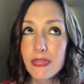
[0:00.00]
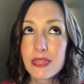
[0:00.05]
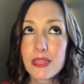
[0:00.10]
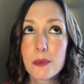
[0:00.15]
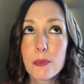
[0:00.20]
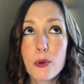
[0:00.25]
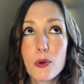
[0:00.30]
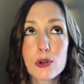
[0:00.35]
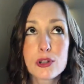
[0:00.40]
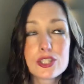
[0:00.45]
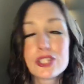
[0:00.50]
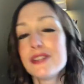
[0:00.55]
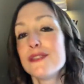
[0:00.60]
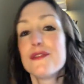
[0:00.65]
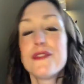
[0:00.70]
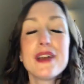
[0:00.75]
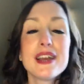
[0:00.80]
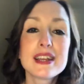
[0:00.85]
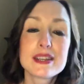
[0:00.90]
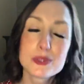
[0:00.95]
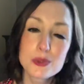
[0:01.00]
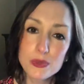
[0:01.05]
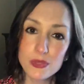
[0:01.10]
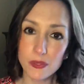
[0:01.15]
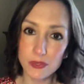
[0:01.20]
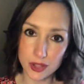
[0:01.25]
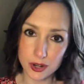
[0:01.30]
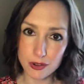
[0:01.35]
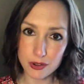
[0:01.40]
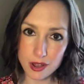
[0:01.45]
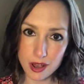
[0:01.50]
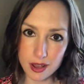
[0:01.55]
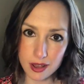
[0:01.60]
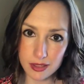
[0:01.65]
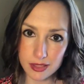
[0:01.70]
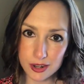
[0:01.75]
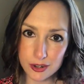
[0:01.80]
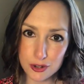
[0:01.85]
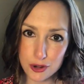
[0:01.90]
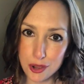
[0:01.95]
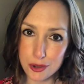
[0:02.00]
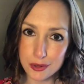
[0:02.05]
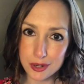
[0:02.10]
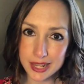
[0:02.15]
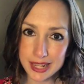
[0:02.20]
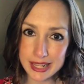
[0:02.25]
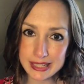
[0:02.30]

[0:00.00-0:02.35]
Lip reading: The portion fix with the little colored coded